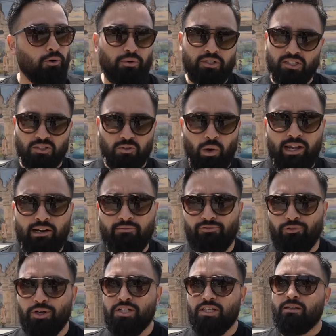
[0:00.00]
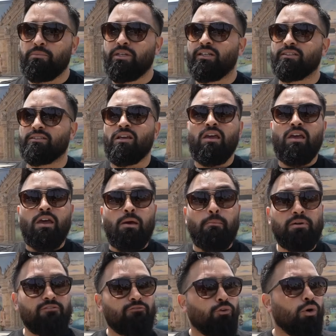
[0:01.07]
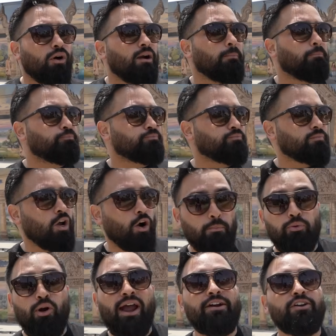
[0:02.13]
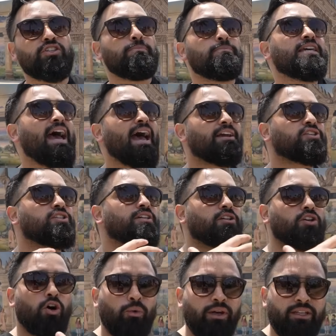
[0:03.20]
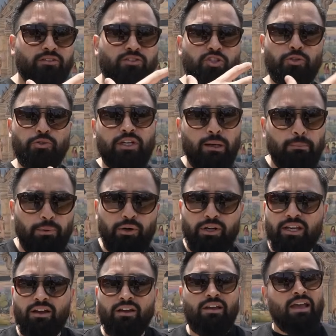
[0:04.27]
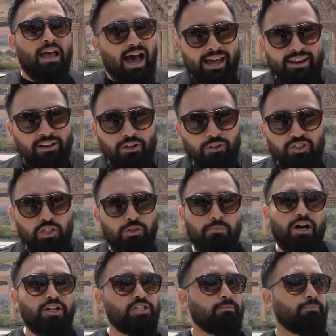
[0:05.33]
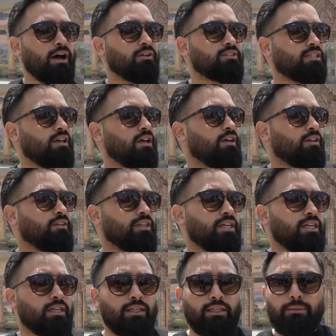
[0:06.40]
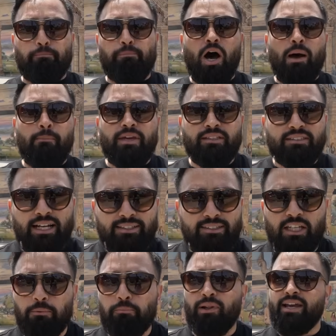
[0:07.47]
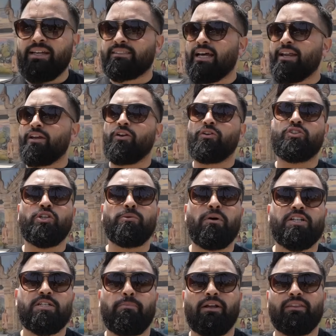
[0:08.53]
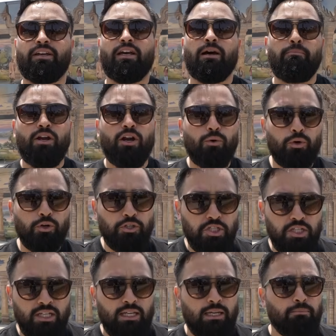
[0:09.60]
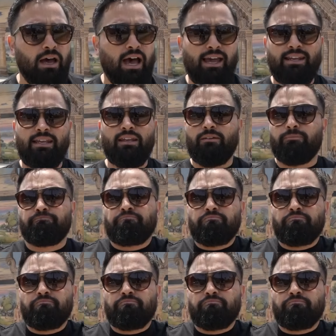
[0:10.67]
which is quite unfortunate, because before or prior to me actually going to Cambodia, I didn't know too much about the bombings that took place. I didn't know too much about the Khmer regime. I didn't